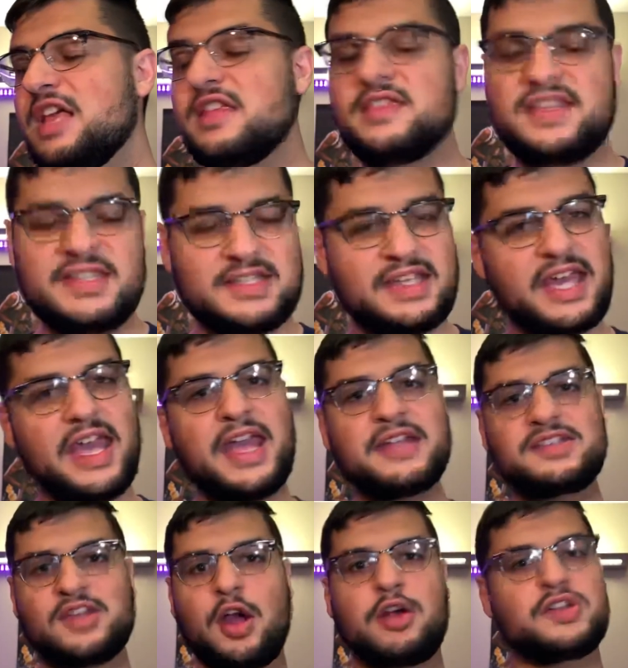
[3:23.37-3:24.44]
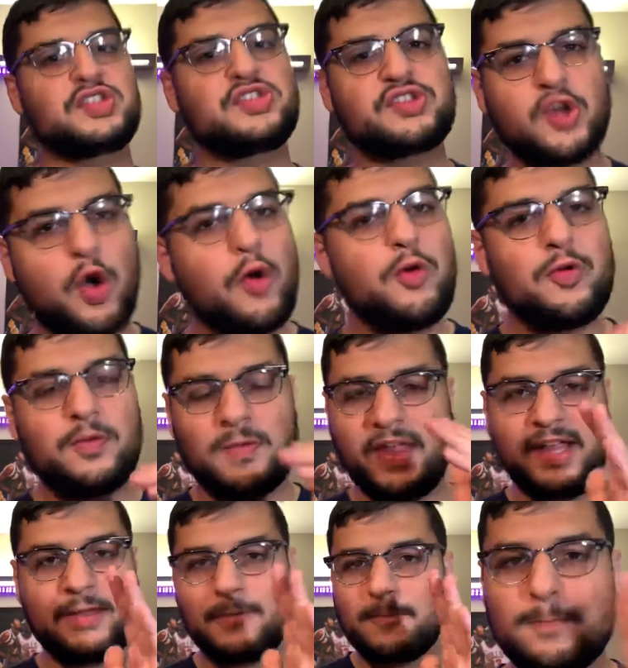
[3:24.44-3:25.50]
These kids are so,
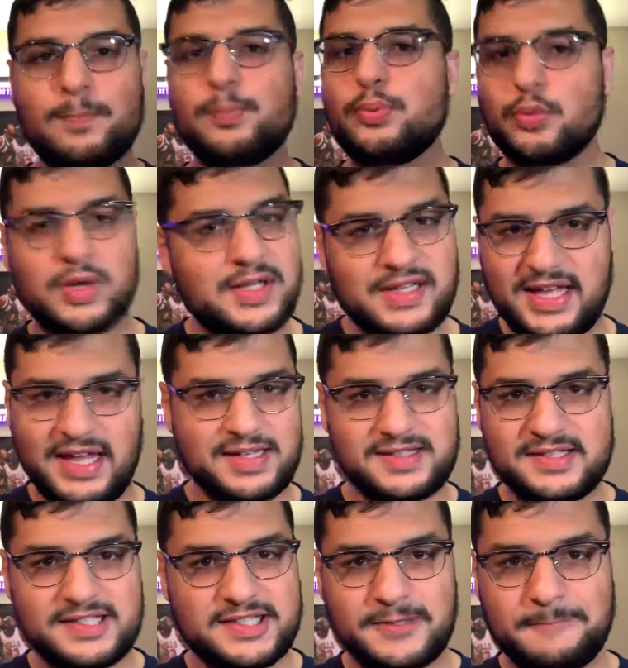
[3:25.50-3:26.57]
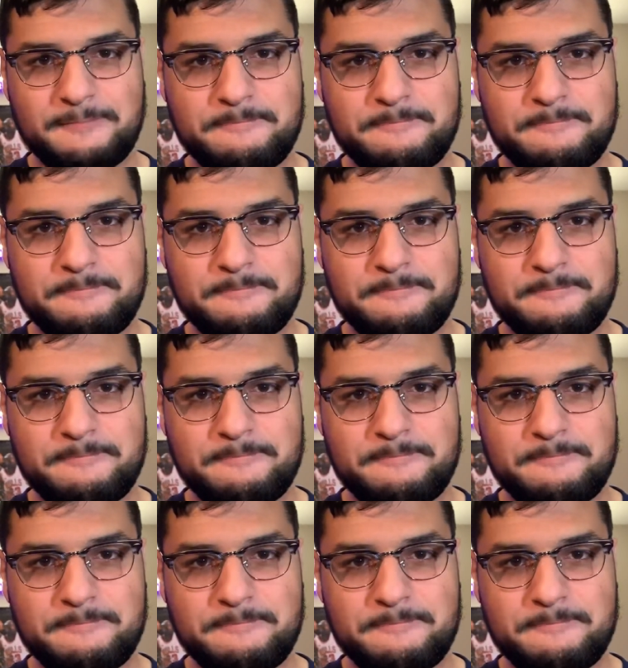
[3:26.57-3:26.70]
like, brilliant.